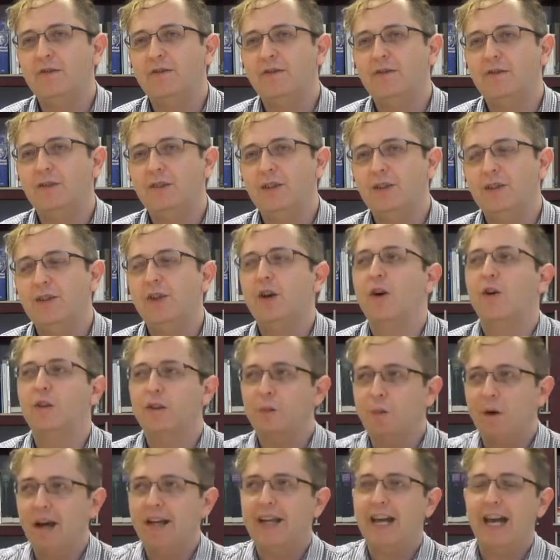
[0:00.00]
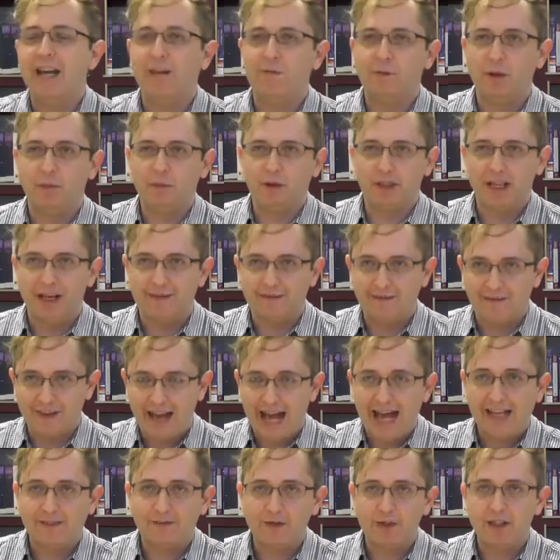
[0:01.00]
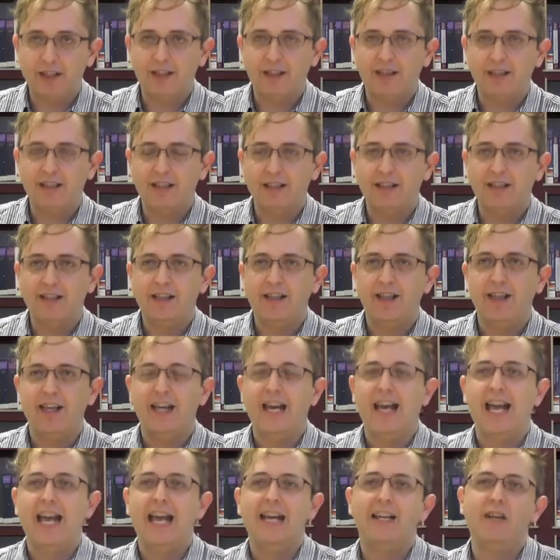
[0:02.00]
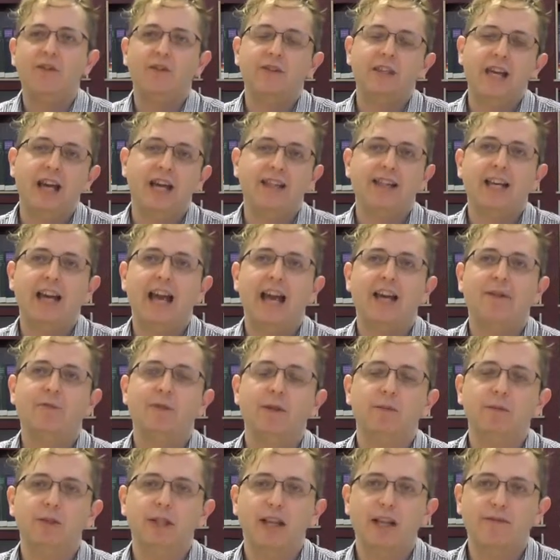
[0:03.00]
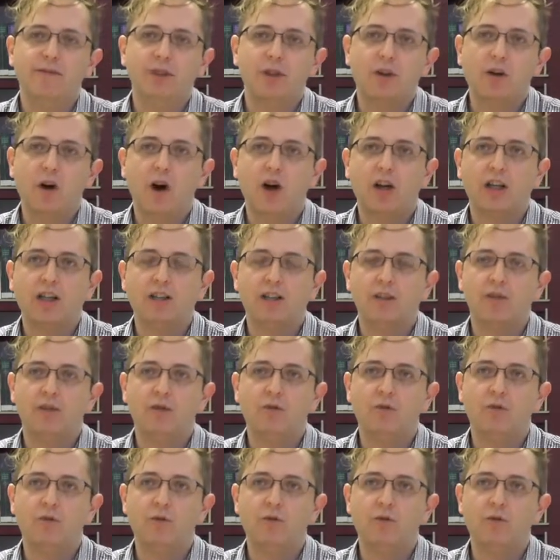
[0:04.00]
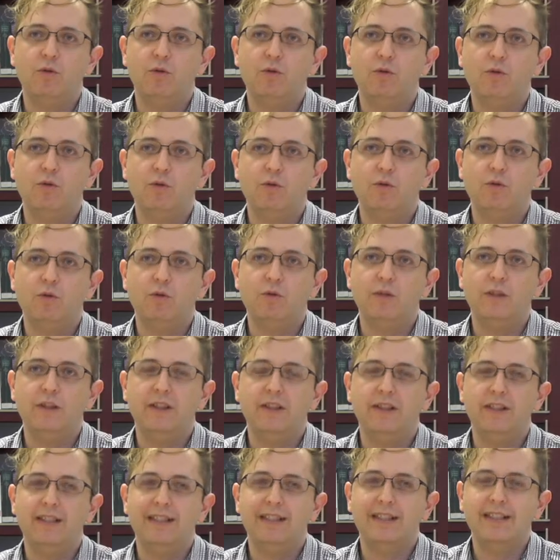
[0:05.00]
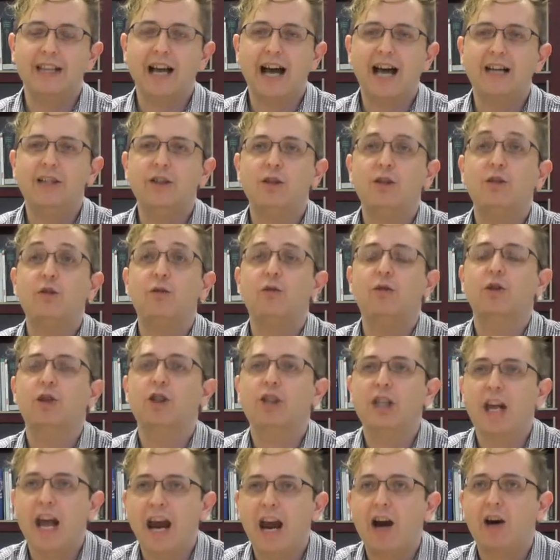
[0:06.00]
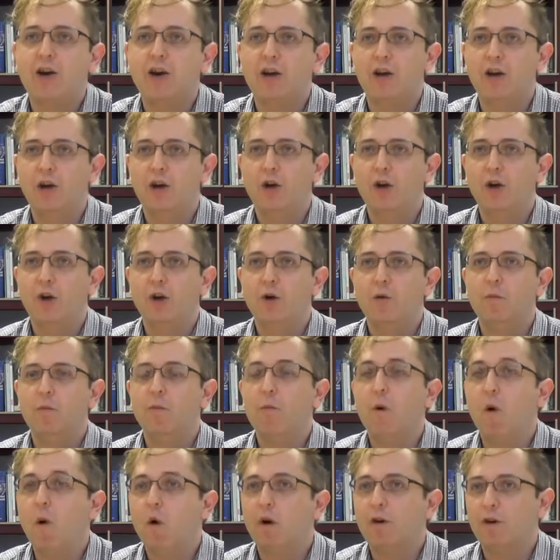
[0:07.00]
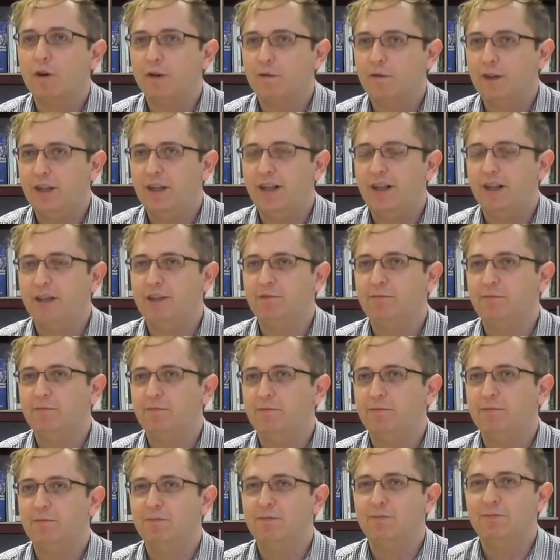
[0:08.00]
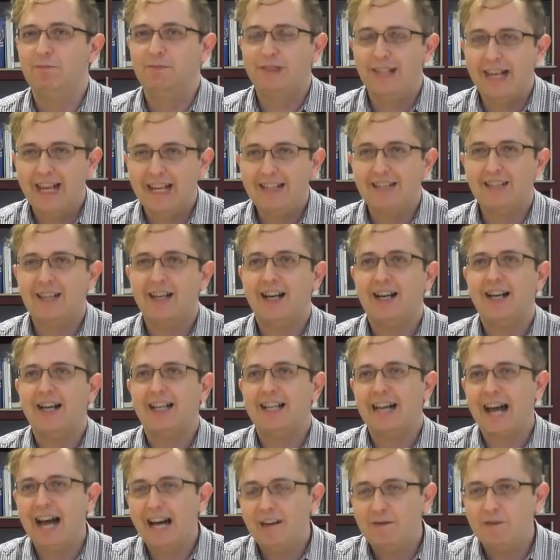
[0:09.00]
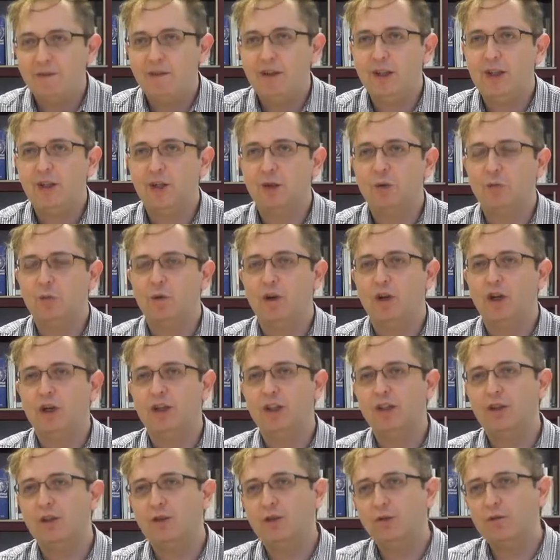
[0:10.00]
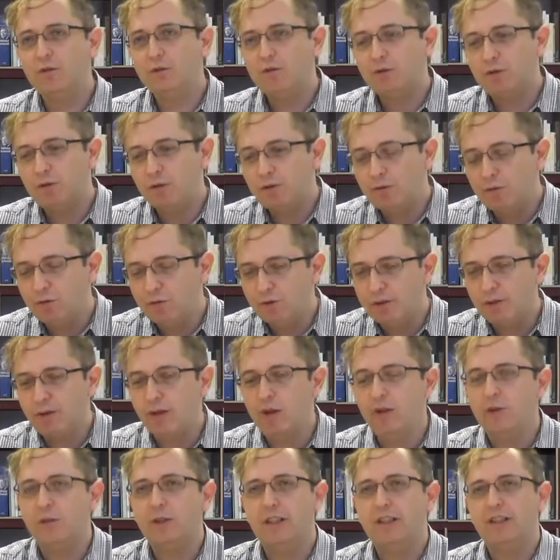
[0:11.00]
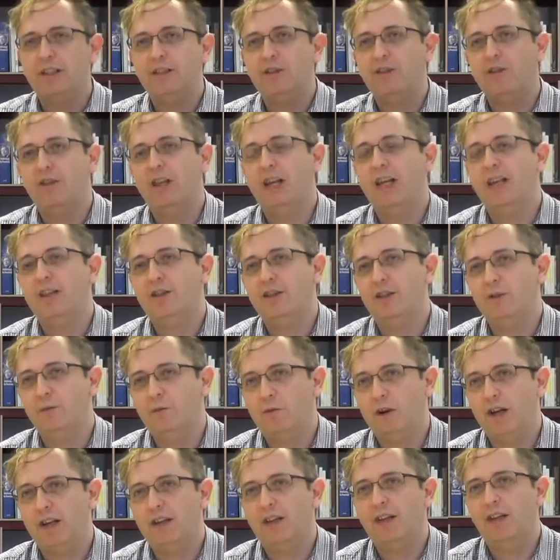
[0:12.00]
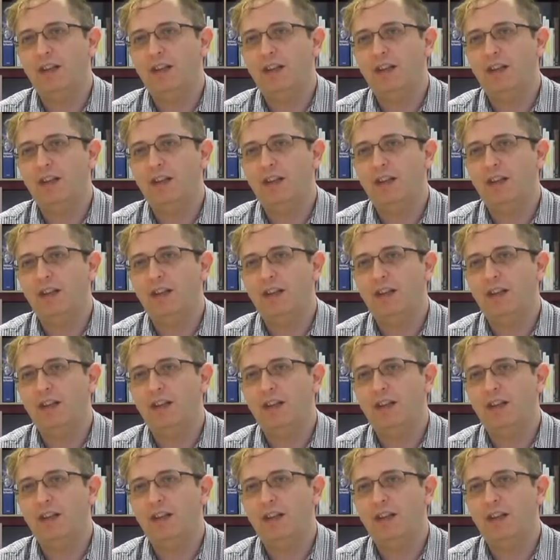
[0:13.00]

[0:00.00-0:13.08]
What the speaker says: of, so on the one hand we would have advocacy, and on the other hand we would have scholars who decide to share more of their data and unfinished work to slowly change the way